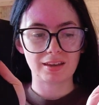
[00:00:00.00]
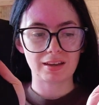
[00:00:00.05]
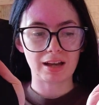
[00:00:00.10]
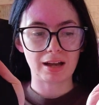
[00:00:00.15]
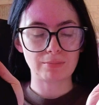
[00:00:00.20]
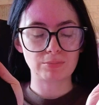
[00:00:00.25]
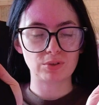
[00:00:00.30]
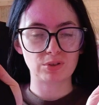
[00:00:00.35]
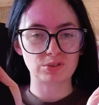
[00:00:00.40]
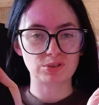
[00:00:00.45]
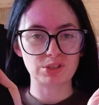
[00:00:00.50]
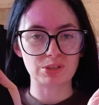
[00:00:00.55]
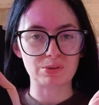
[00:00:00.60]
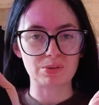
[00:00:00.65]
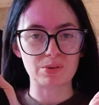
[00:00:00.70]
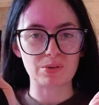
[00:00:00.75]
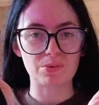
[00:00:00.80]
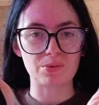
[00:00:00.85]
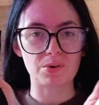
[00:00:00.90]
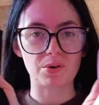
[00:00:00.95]
I'm not
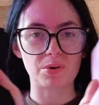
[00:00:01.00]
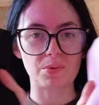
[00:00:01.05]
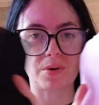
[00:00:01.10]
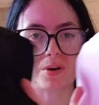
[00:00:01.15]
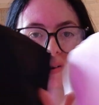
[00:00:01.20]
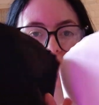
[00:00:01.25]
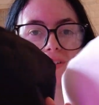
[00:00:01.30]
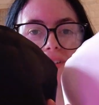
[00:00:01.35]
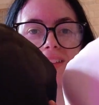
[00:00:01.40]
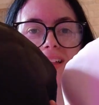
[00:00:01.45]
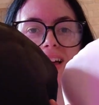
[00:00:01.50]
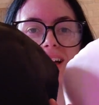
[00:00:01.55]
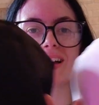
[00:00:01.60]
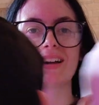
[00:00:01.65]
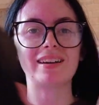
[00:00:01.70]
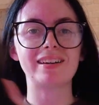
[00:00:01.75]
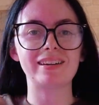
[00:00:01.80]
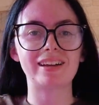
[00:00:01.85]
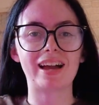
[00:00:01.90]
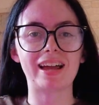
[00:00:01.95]
doing all one colour
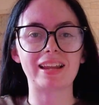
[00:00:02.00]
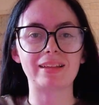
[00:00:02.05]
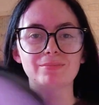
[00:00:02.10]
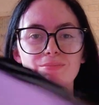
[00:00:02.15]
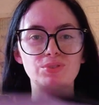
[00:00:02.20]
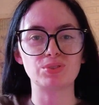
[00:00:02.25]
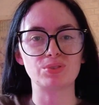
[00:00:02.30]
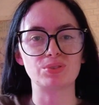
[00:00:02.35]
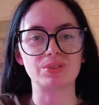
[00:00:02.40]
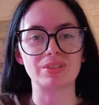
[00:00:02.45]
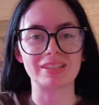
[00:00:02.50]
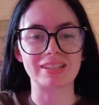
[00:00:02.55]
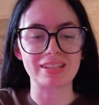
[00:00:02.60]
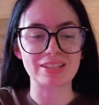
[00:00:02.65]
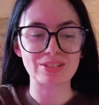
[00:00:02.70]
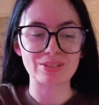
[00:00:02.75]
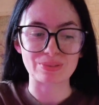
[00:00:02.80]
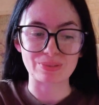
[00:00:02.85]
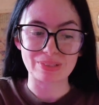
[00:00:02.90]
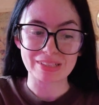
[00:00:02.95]
and I'm doing a
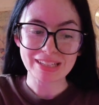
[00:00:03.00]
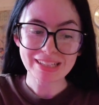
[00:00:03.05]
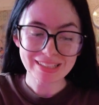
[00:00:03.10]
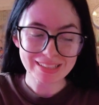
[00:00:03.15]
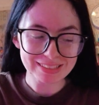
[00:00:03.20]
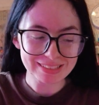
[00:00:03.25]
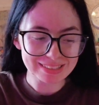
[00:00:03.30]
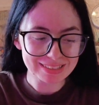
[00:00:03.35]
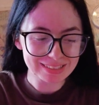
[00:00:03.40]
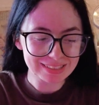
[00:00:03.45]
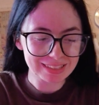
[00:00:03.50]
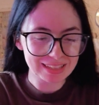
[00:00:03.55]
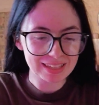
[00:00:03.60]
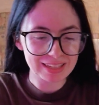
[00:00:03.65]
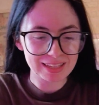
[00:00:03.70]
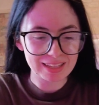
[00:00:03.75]
switch,